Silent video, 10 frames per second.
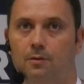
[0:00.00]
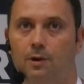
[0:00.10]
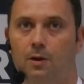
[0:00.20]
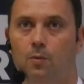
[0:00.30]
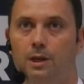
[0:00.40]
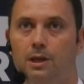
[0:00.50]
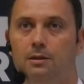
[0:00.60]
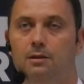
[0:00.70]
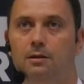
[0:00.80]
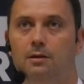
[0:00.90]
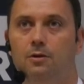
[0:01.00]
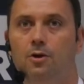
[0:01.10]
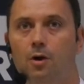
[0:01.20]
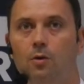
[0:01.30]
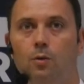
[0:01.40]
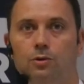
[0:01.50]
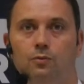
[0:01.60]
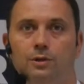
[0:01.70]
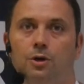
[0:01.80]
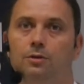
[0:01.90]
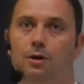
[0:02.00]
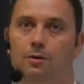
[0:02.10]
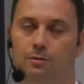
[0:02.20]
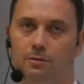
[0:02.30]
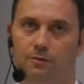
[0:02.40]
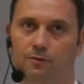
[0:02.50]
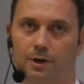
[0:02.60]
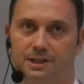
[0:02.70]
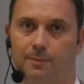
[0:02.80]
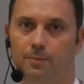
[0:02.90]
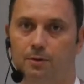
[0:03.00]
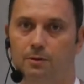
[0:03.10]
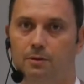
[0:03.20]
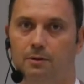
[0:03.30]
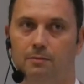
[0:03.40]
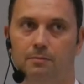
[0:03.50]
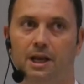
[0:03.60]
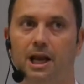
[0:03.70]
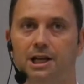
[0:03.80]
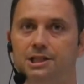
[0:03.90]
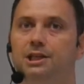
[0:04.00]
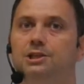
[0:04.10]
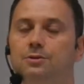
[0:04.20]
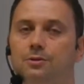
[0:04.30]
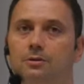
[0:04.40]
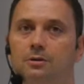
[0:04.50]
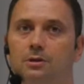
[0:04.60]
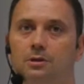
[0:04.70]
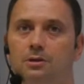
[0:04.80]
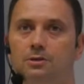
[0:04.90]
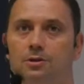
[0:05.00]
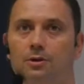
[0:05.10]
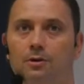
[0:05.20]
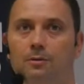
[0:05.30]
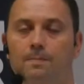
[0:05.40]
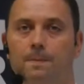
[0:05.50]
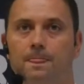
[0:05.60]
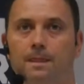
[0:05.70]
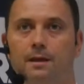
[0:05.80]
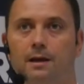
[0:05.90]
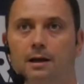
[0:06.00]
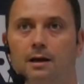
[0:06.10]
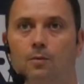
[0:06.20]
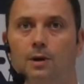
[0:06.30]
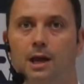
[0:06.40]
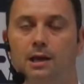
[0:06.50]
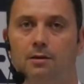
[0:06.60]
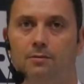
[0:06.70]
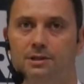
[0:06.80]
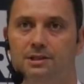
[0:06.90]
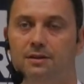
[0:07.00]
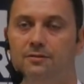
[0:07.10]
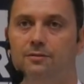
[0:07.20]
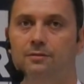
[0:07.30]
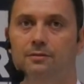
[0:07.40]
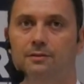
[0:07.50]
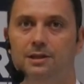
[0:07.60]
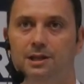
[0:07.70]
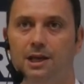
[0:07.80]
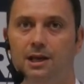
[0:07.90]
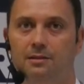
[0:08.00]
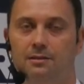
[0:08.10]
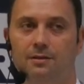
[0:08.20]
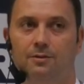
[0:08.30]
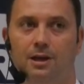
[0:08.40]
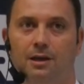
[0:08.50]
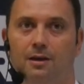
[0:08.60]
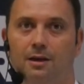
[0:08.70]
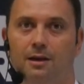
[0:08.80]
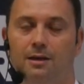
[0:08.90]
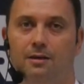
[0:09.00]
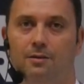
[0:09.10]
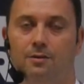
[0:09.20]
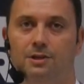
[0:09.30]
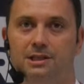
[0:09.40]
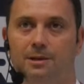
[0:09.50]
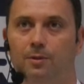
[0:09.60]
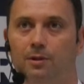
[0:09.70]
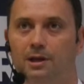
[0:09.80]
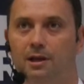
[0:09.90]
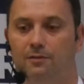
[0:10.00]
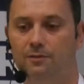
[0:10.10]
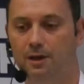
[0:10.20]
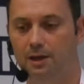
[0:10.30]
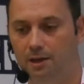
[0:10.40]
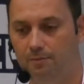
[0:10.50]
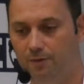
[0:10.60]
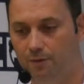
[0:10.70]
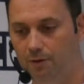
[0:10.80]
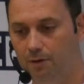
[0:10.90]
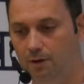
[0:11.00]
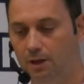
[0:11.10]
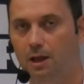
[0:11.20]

where we know what we don't know. For example, the cash issue. So when I receive the ticket on the example I gave before,